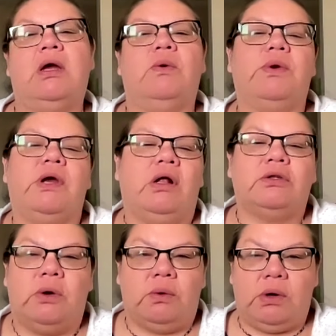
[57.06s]
We all
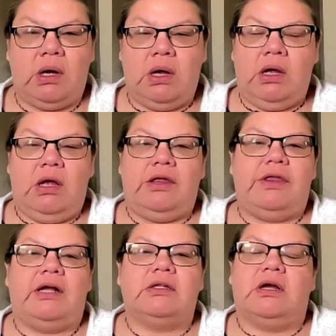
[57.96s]
know
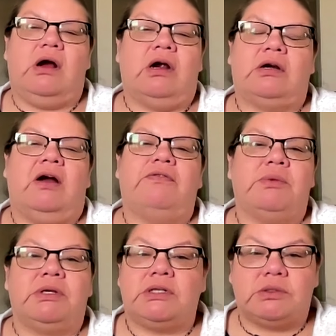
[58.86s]
that our
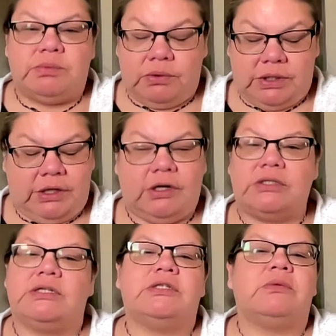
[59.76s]
government is broken, our
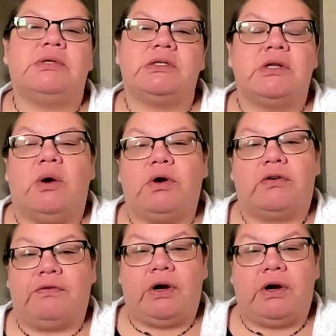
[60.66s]
system does not work for